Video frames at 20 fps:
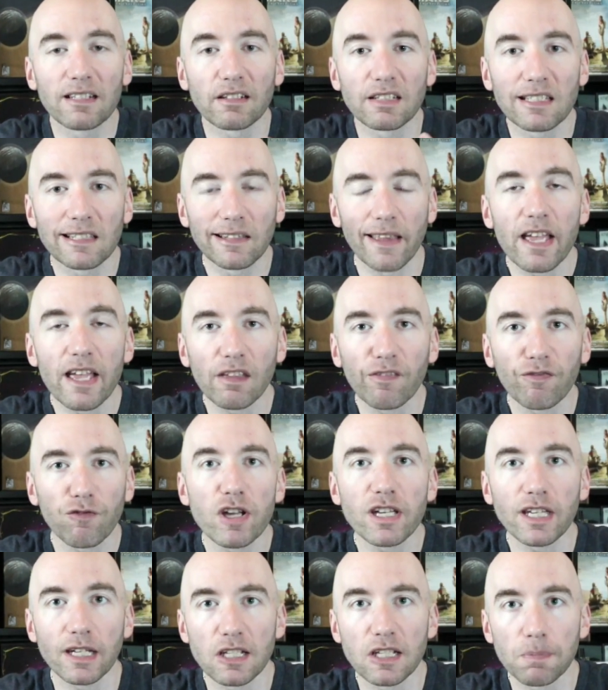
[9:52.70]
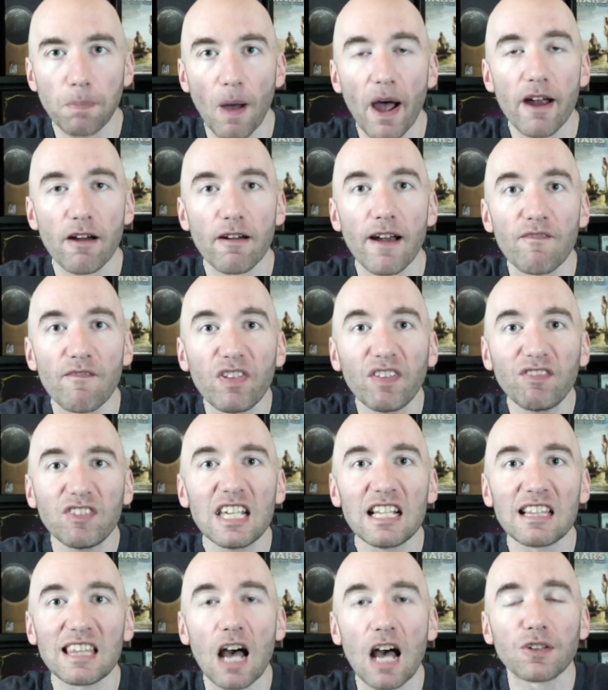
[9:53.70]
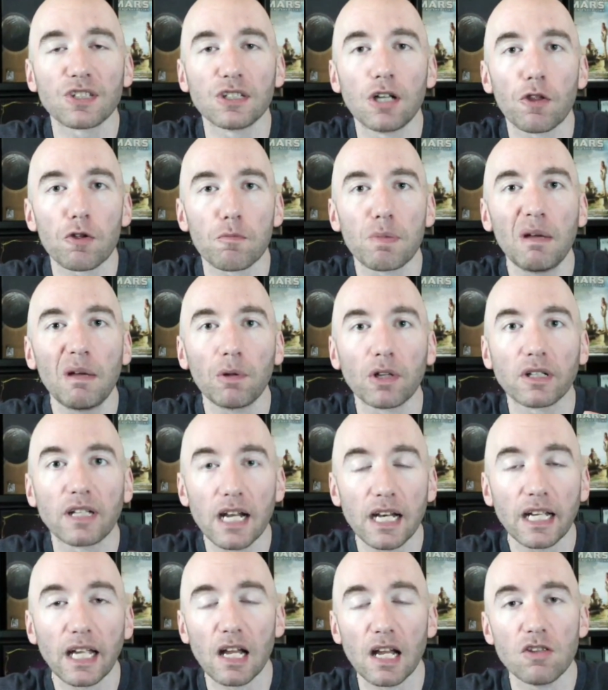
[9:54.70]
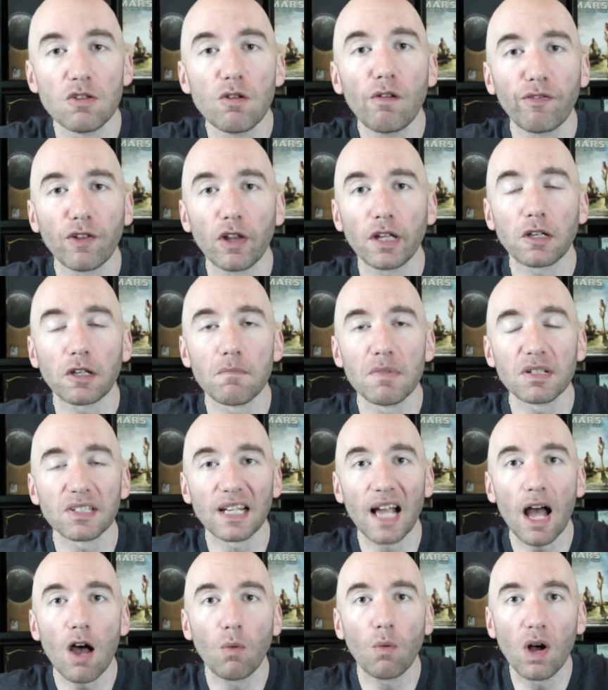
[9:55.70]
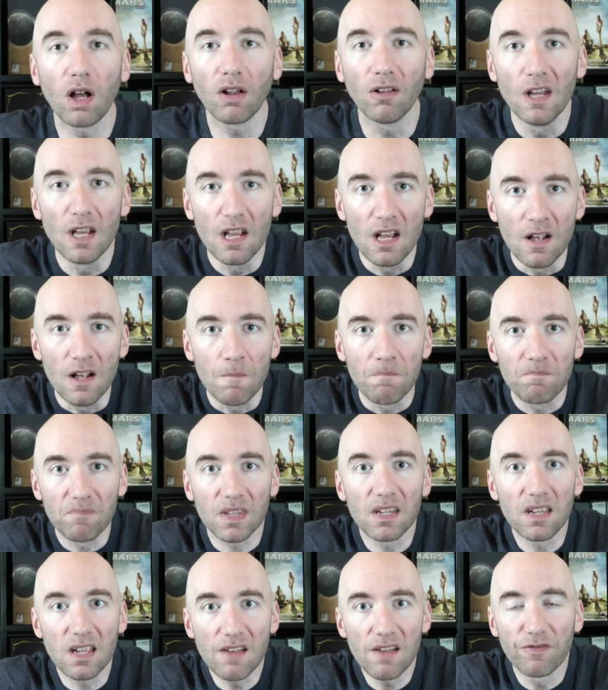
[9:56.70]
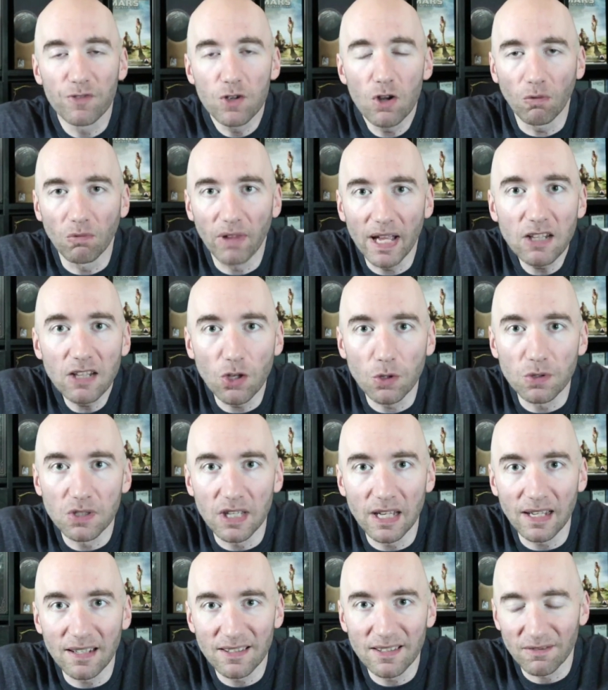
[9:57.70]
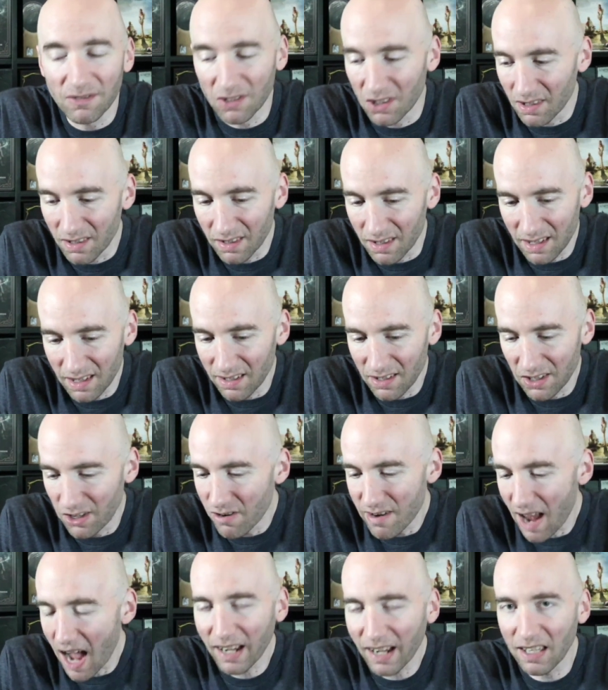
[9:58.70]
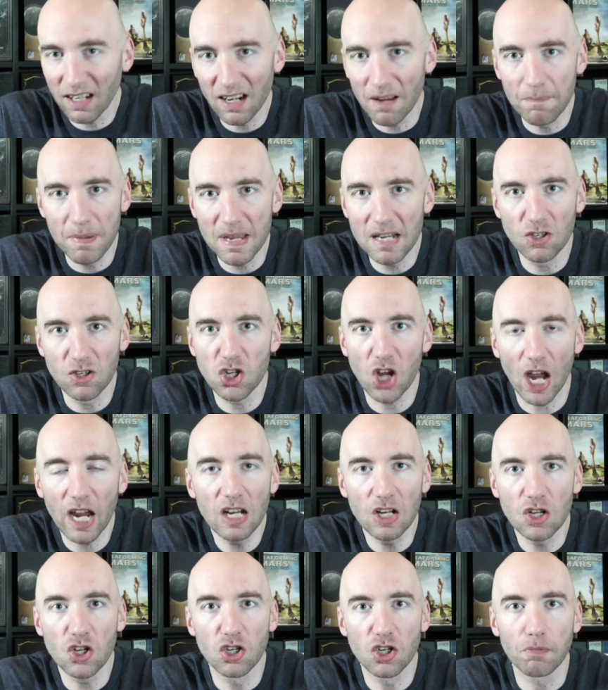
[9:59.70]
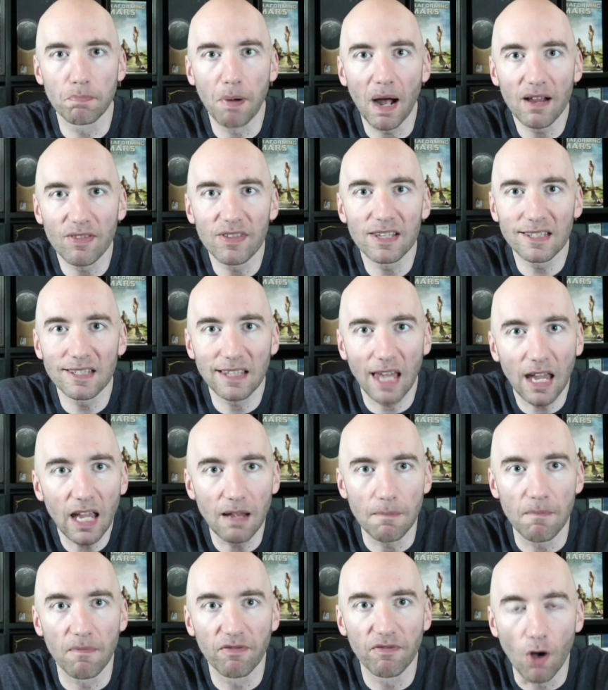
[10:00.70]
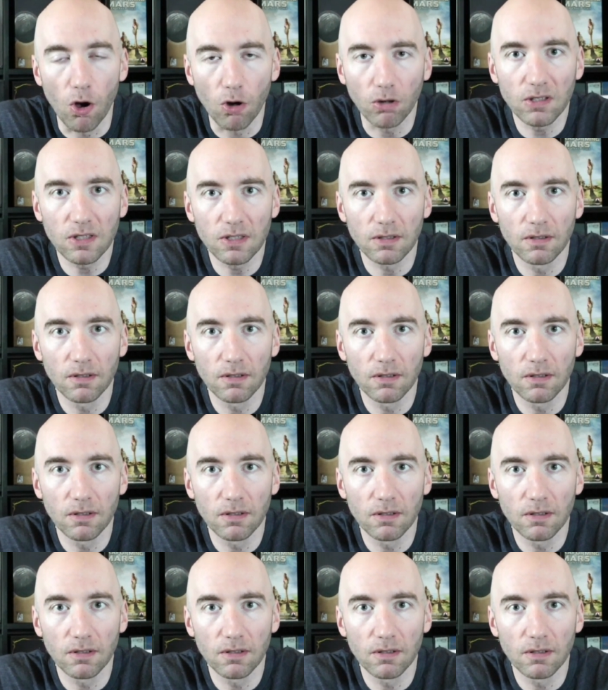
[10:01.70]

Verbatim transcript: Slay the freaking Spire and fifteen thousand other people are getting it and you feel like you're missing out. Well, if you don't like those things, you're not going to be changed by this game, folks.